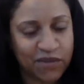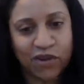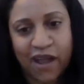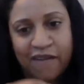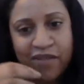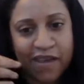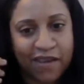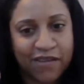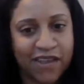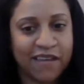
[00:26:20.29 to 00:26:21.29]
So you'll have
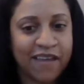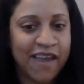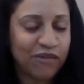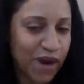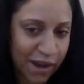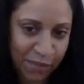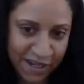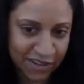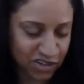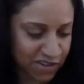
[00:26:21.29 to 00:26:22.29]
the
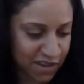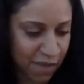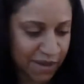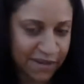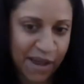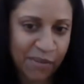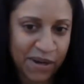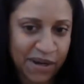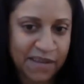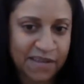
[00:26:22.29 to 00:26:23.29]
recommendations coming down,
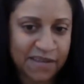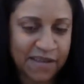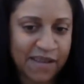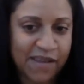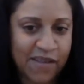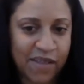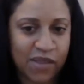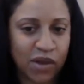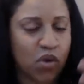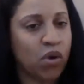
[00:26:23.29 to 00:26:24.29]
but it is
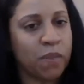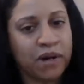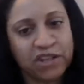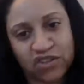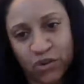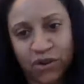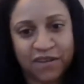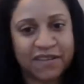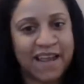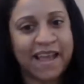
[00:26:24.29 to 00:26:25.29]
corporate
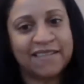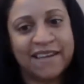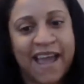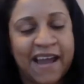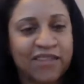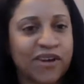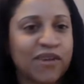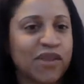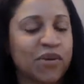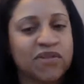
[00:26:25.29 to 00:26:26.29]
issuers,
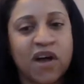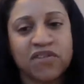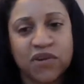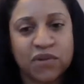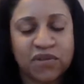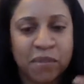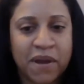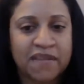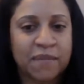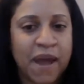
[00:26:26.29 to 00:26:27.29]
NASDAQ. There was also some
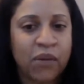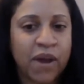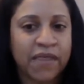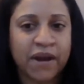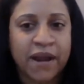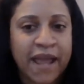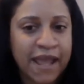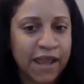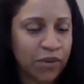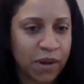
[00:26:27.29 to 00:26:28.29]
buzz about whether
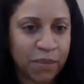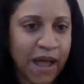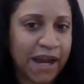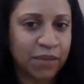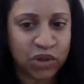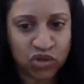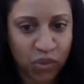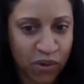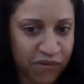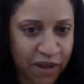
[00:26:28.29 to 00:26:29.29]
it would apply to
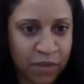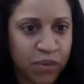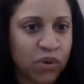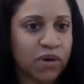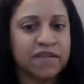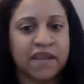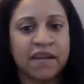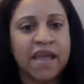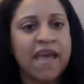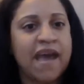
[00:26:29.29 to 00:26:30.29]
mutual fund boards
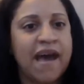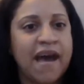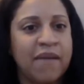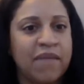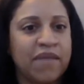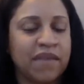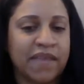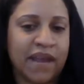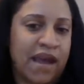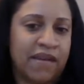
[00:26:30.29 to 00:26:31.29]
and
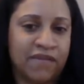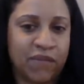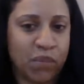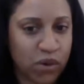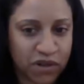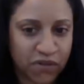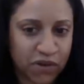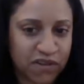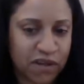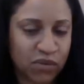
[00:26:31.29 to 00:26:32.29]
the kind of board
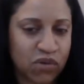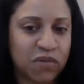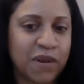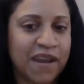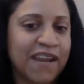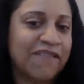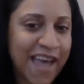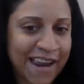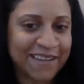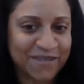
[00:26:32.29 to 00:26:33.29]
diversity rules, but none of
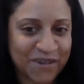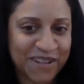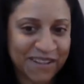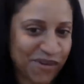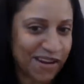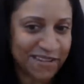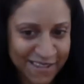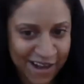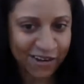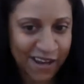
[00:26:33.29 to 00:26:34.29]
that is really front and
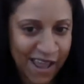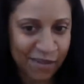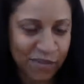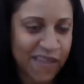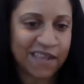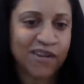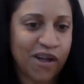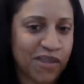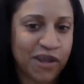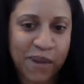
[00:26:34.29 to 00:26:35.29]
center yet. But that's
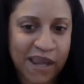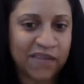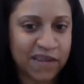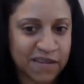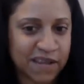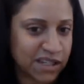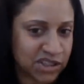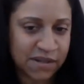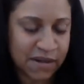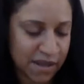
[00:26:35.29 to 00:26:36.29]
all the debate and the
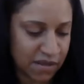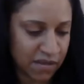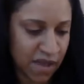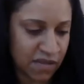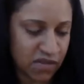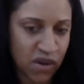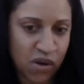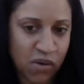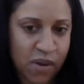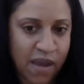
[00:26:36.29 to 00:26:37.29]
discussion, and
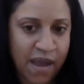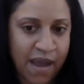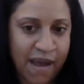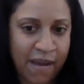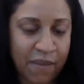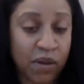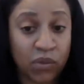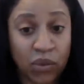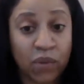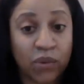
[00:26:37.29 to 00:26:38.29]
so
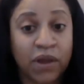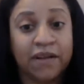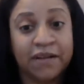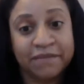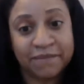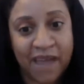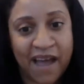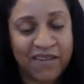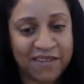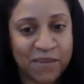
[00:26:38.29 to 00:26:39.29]
it will
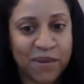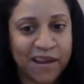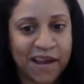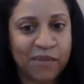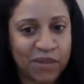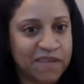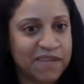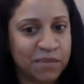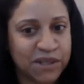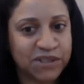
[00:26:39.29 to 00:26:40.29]
obviously pick up with
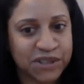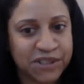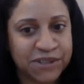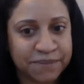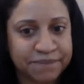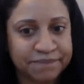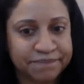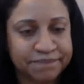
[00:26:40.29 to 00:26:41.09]
this administration.